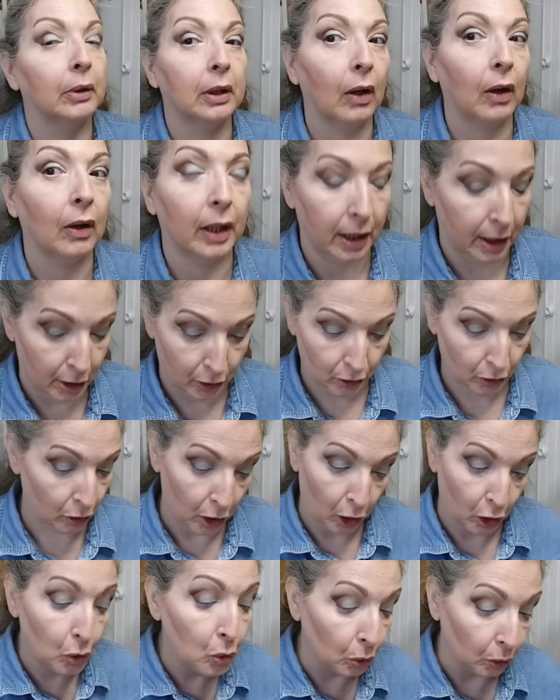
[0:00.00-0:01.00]
call a
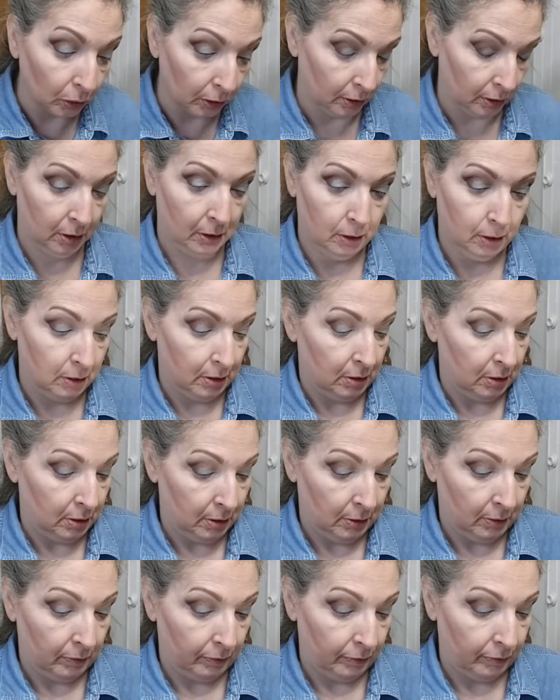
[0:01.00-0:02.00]
cool,
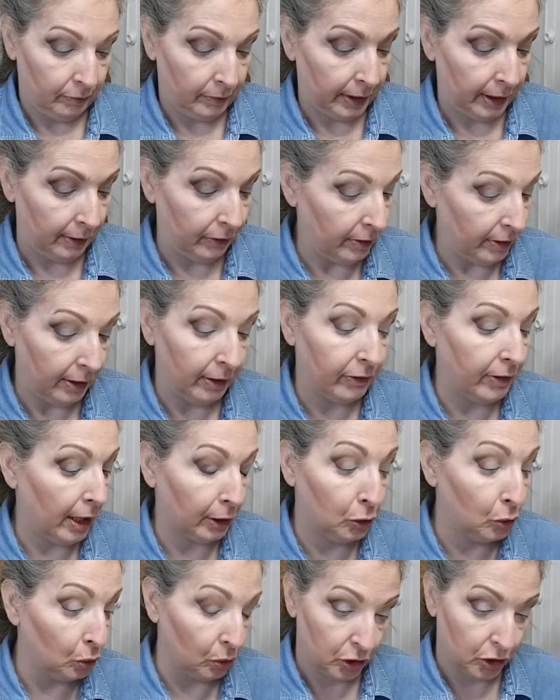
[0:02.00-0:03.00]
it's not a
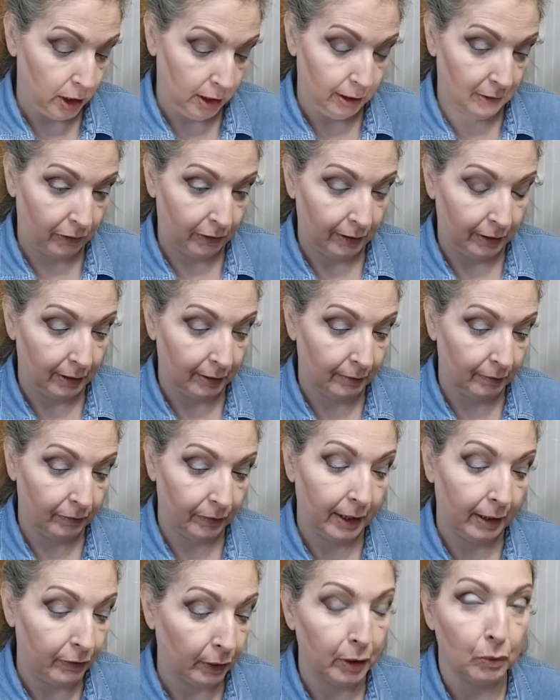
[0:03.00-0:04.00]
cool shade. It's
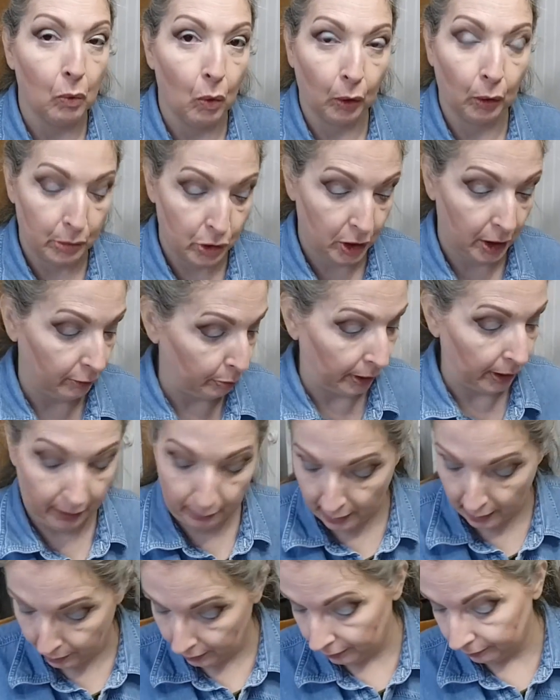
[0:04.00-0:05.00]
a very warm shade of brown, in
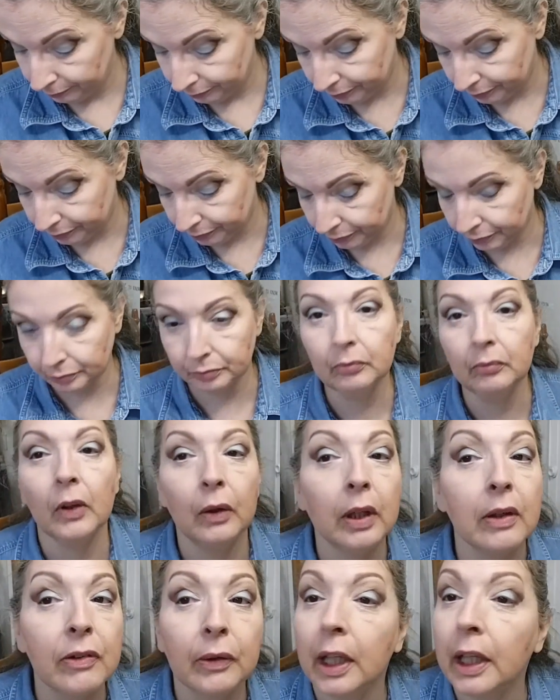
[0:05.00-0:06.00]
my opinion.
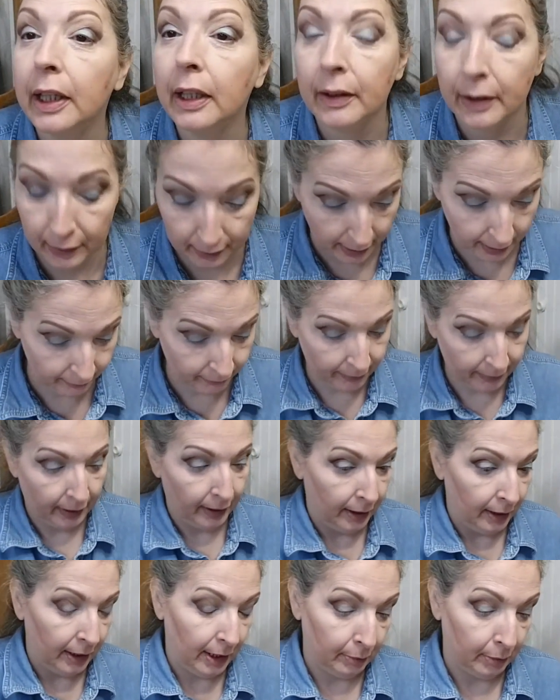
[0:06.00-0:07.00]
Okay, so I got that on there, right? And
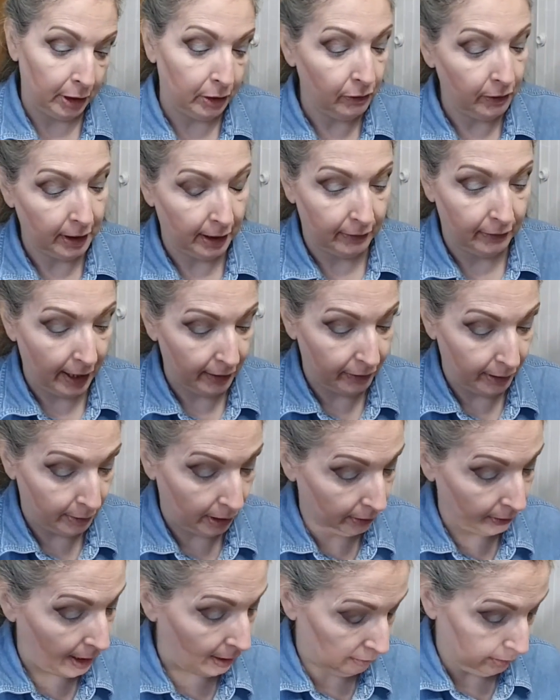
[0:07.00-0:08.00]
I'm going to be using that exact same
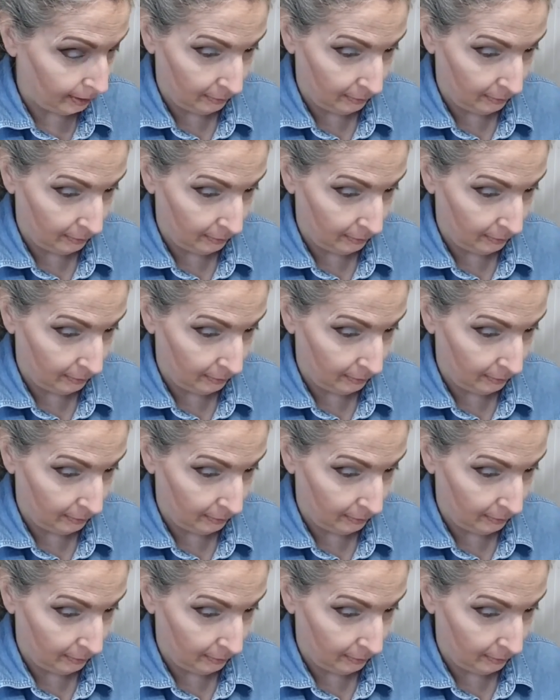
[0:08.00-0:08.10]
color, that